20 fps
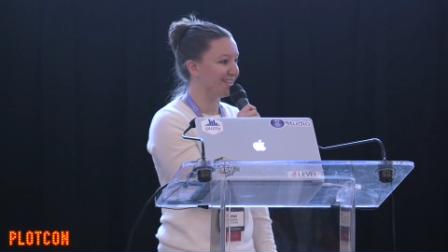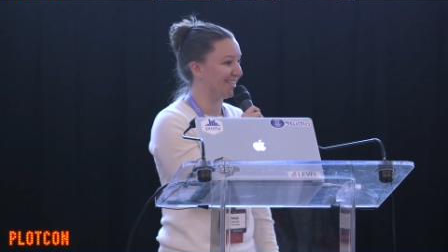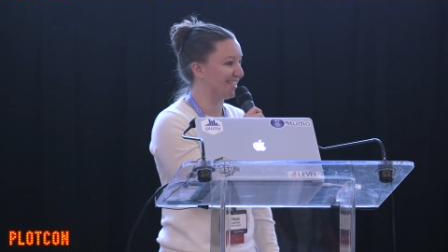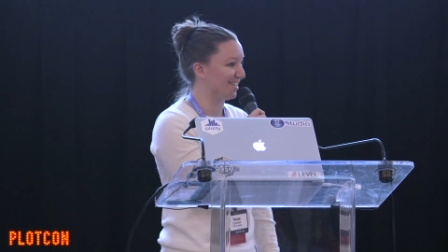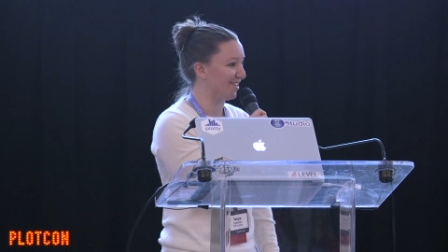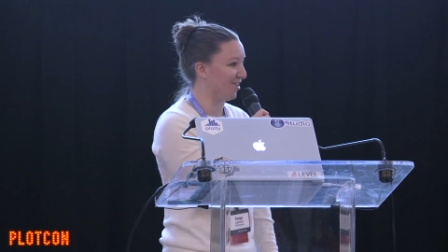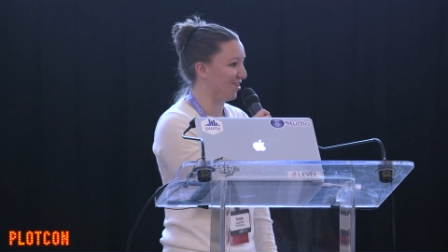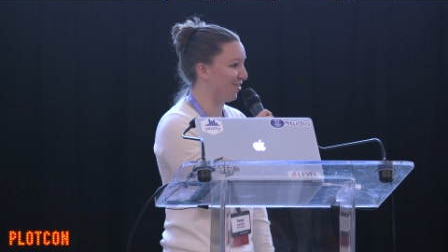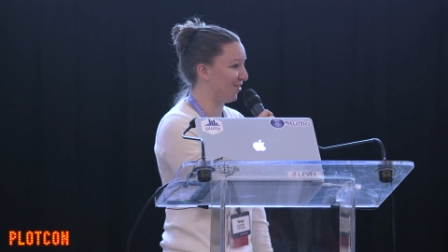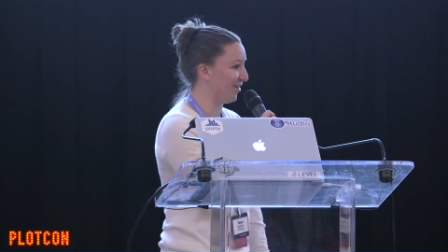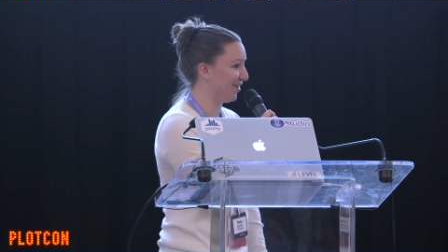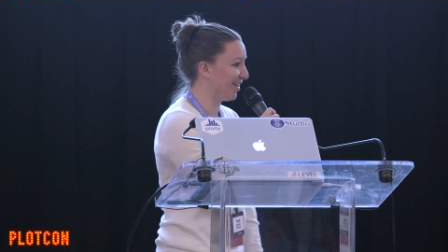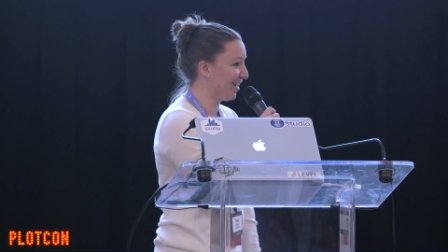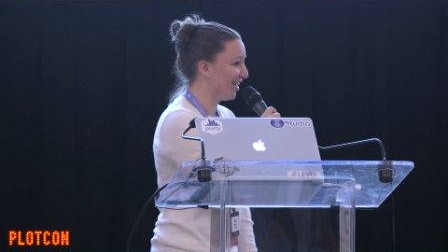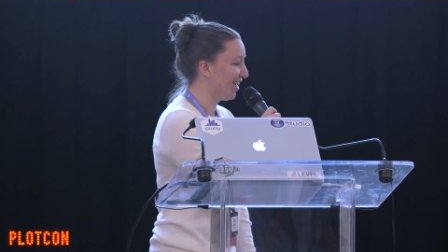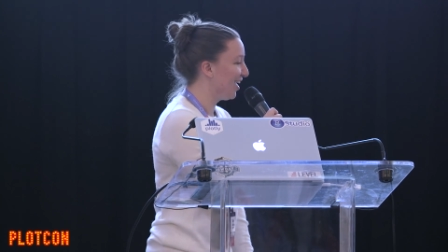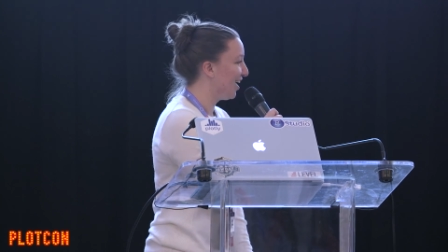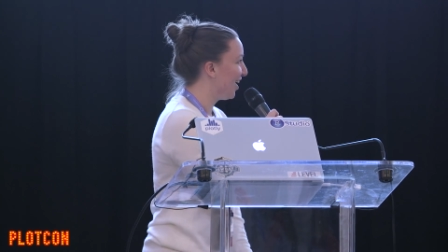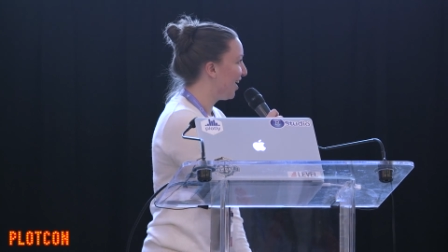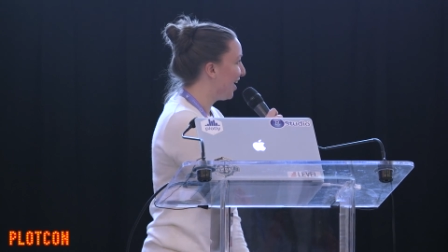So
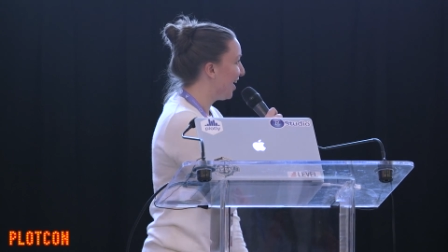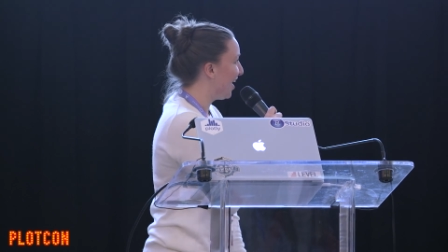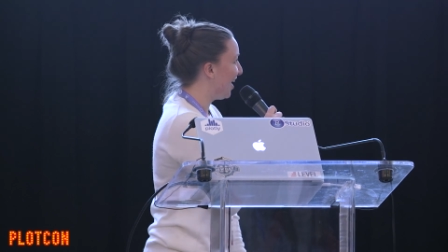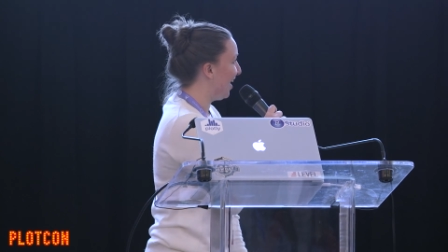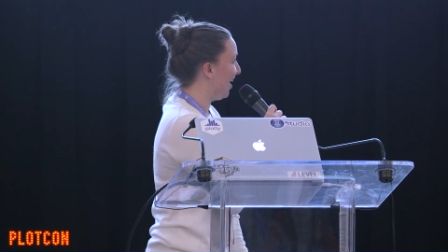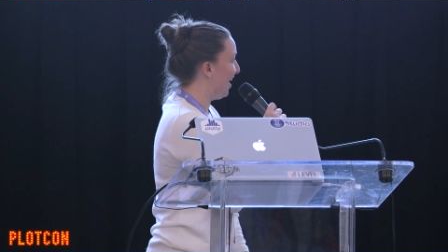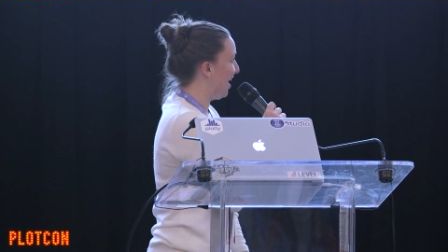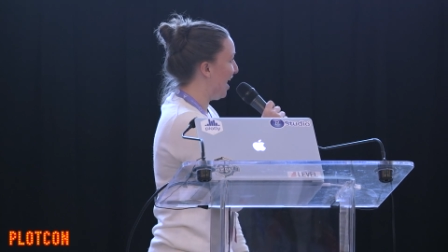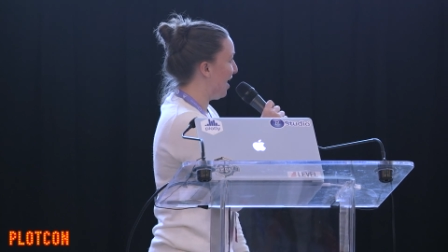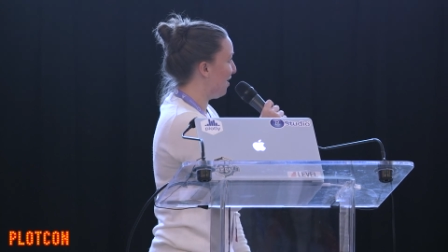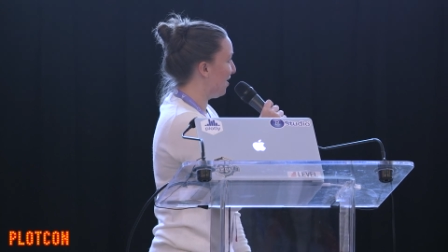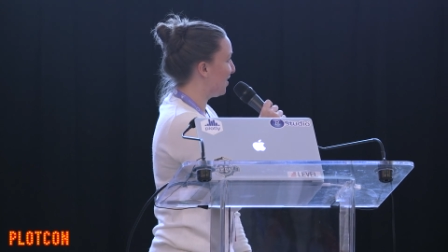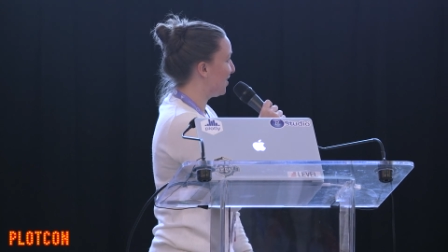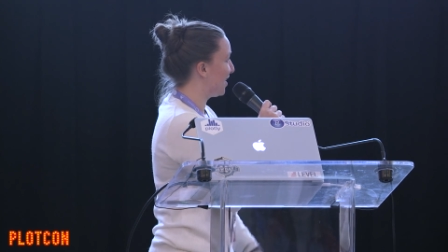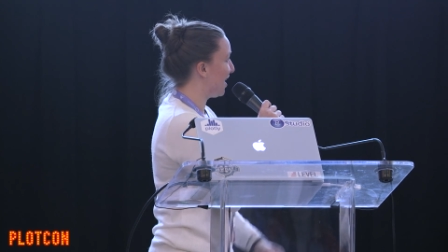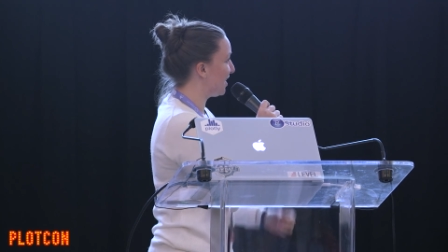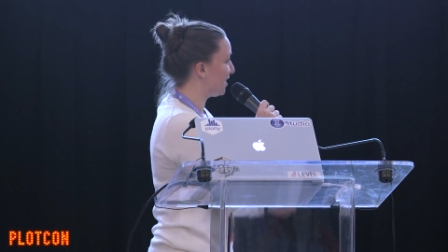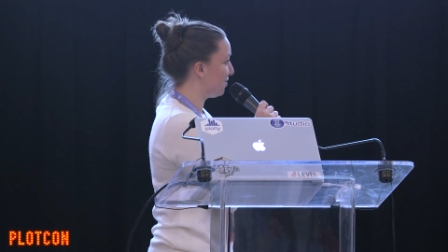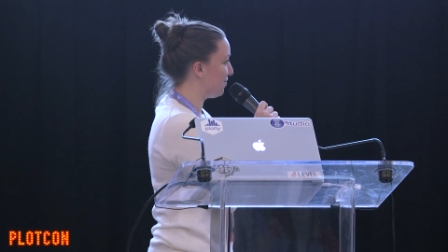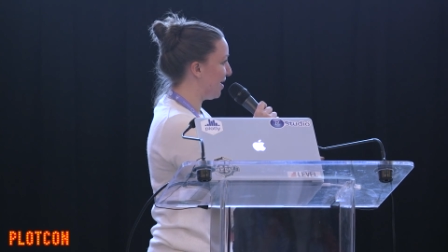I
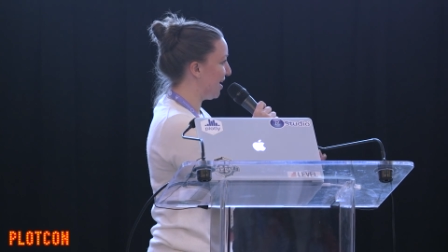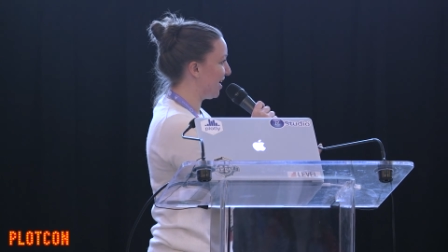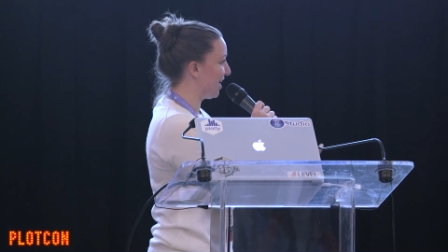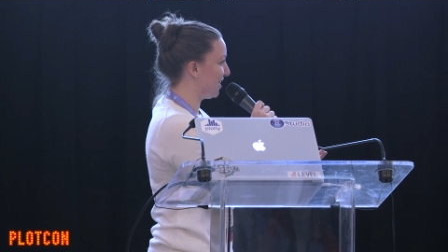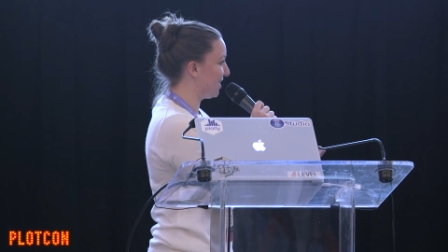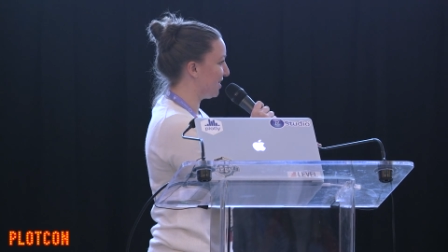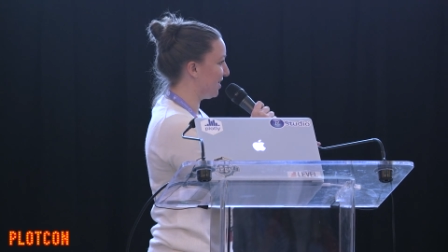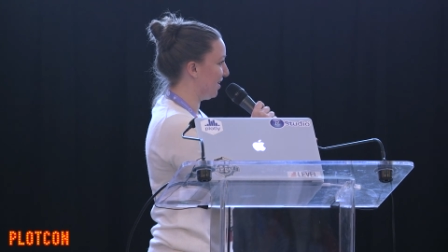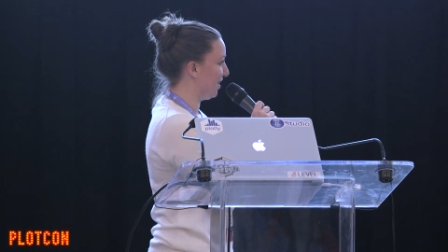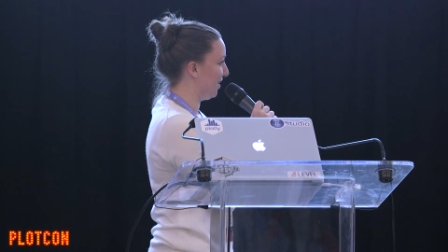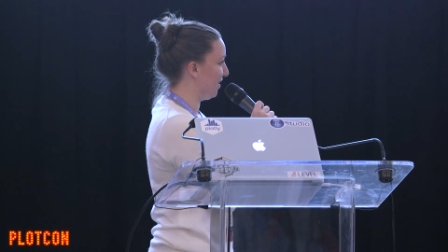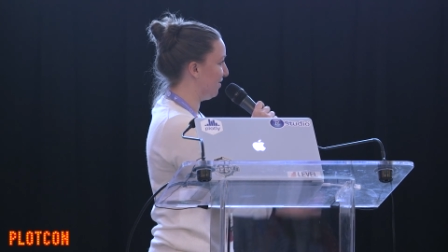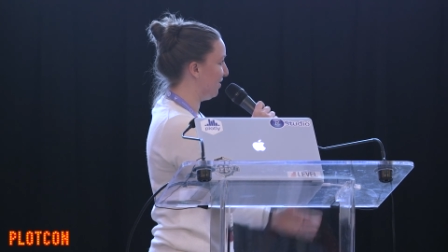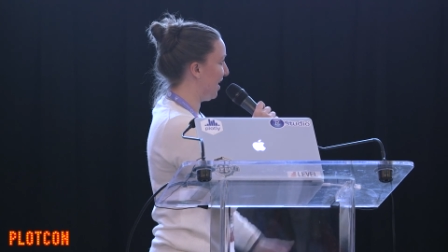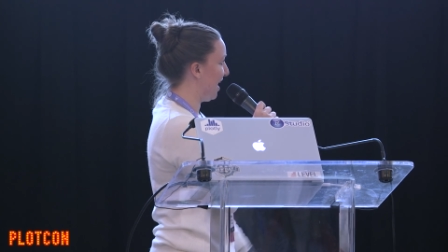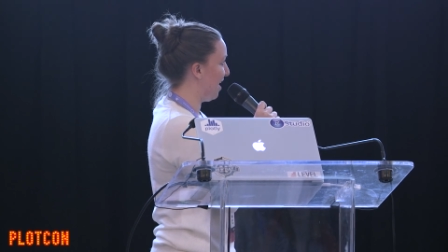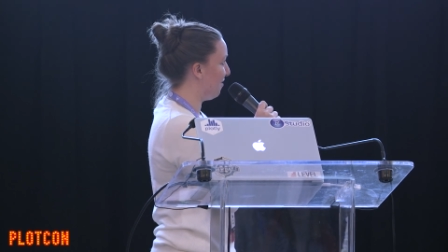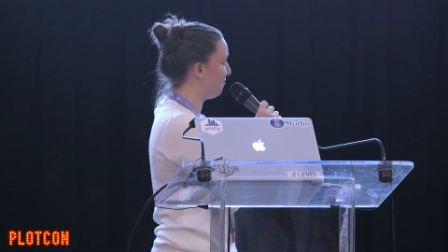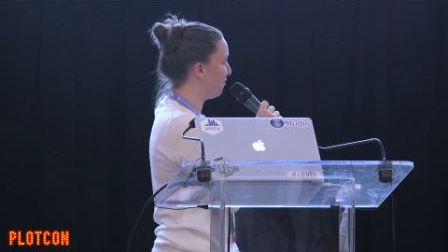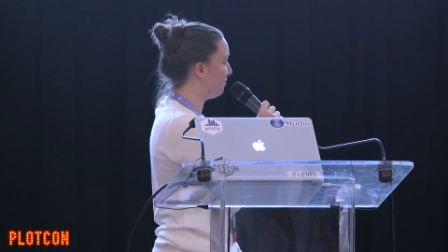got to make it to
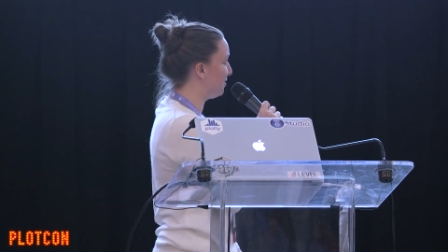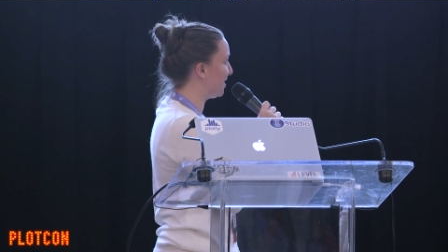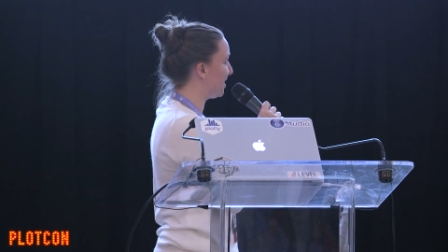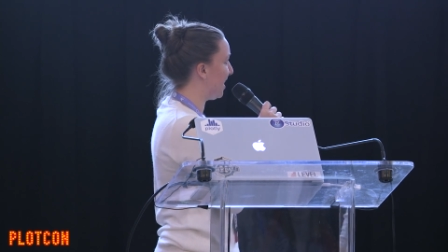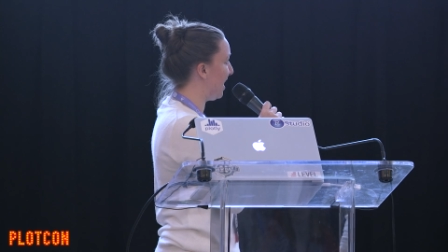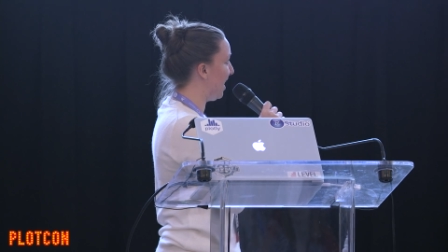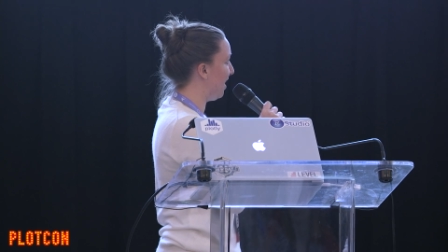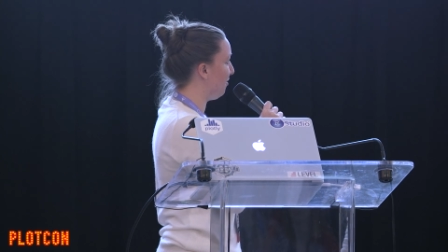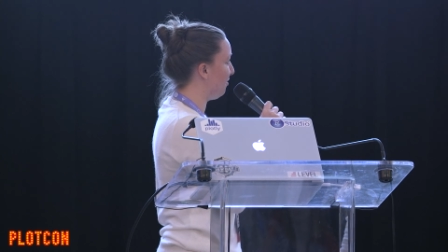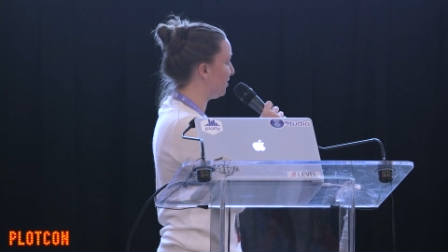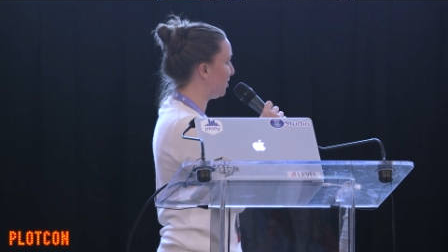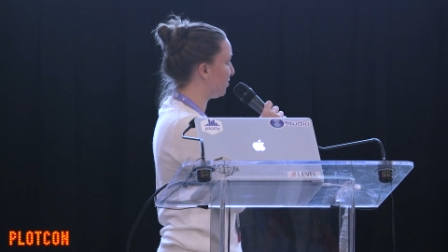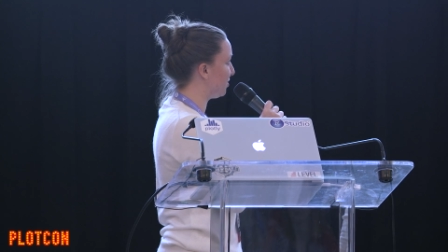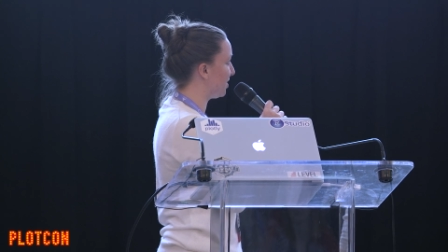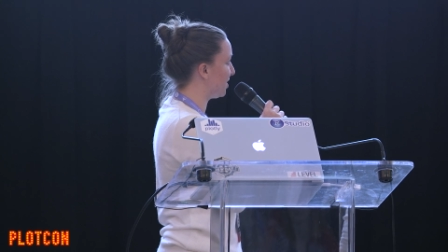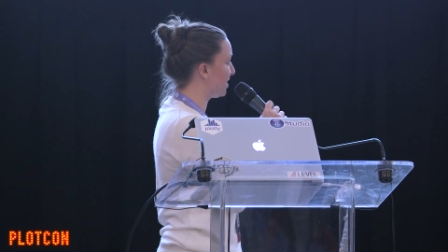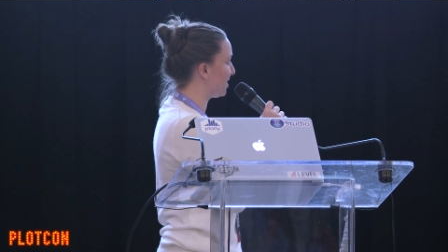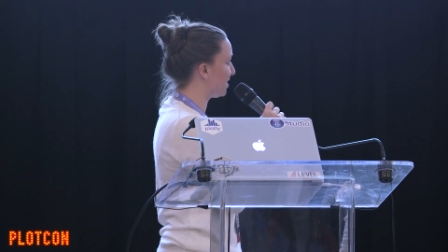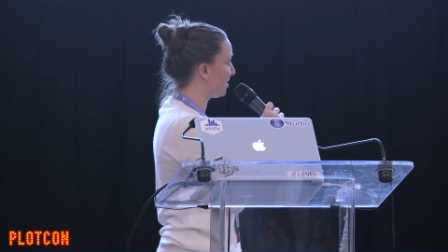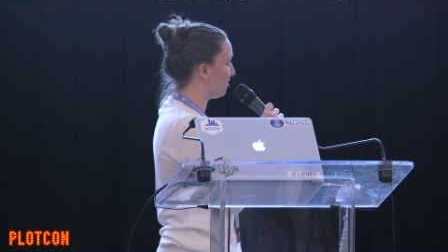half of today, which
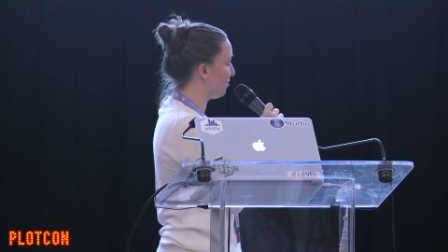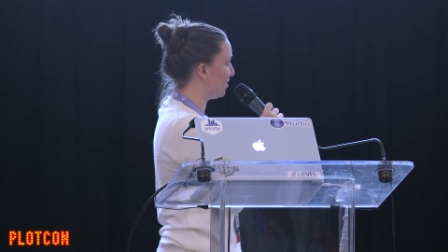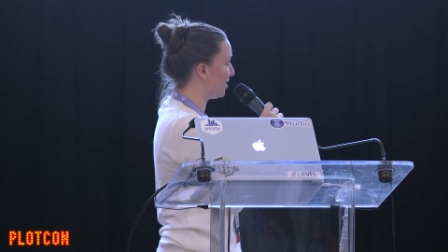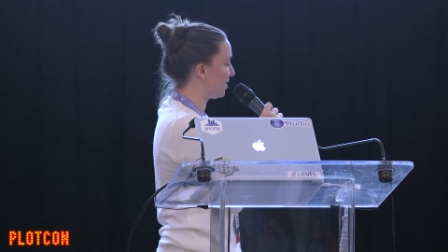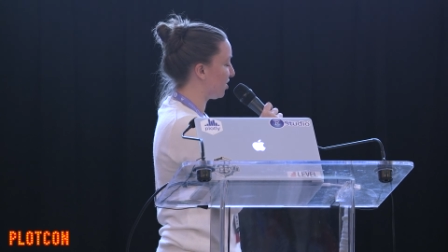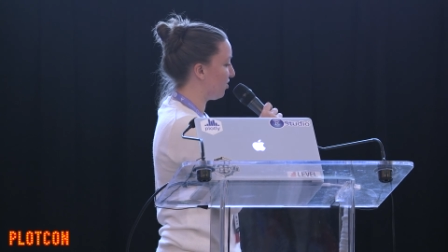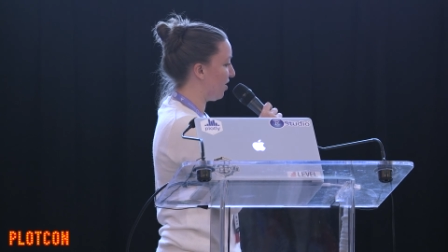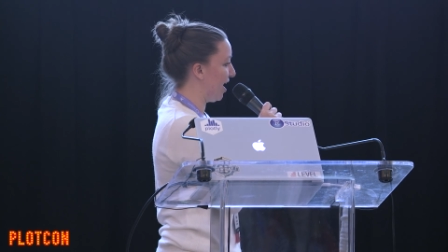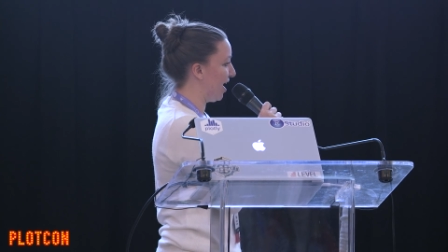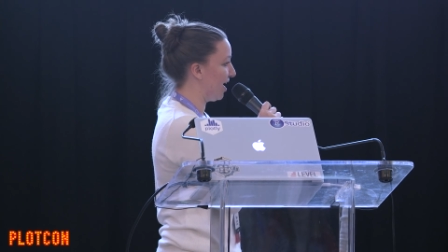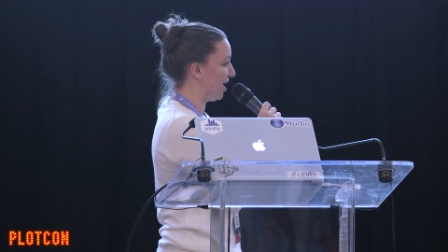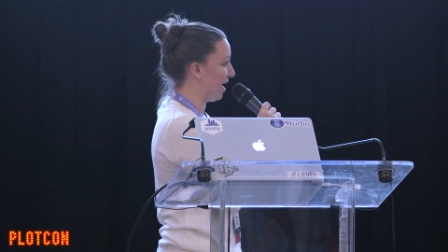was great.